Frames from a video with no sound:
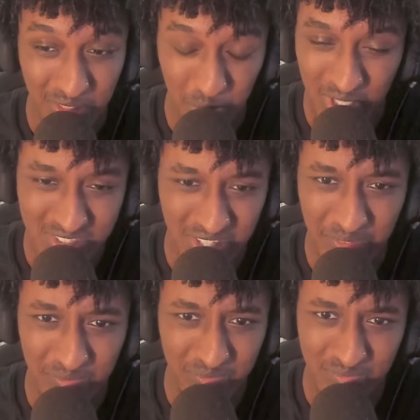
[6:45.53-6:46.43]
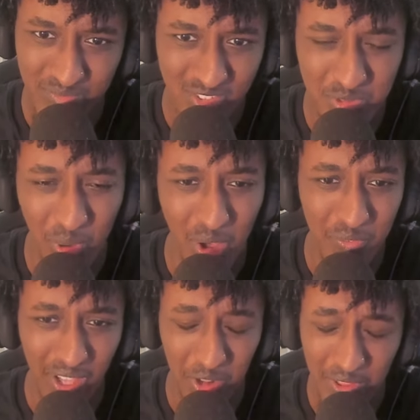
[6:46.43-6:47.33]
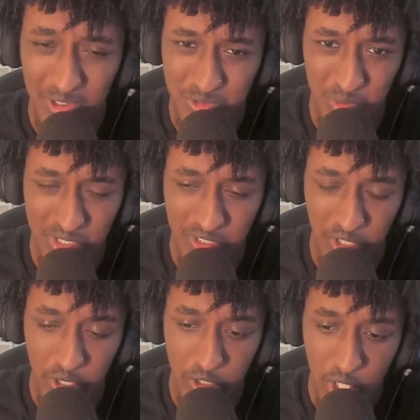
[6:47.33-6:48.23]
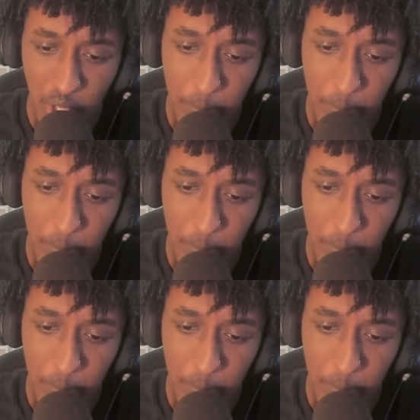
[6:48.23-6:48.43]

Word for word: What is it? Small final. That was really good.